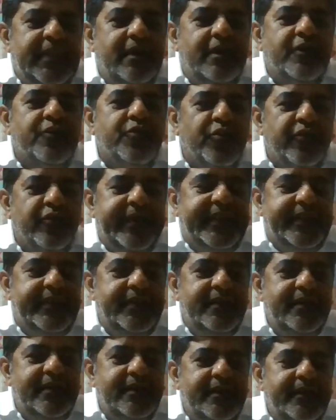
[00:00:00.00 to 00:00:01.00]

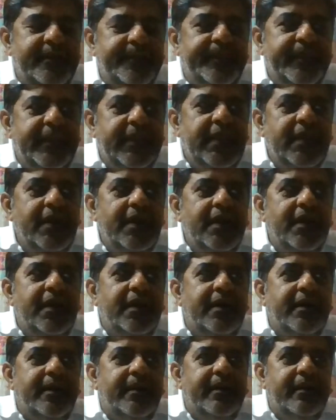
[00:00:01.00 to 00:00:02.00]
COVID, uh,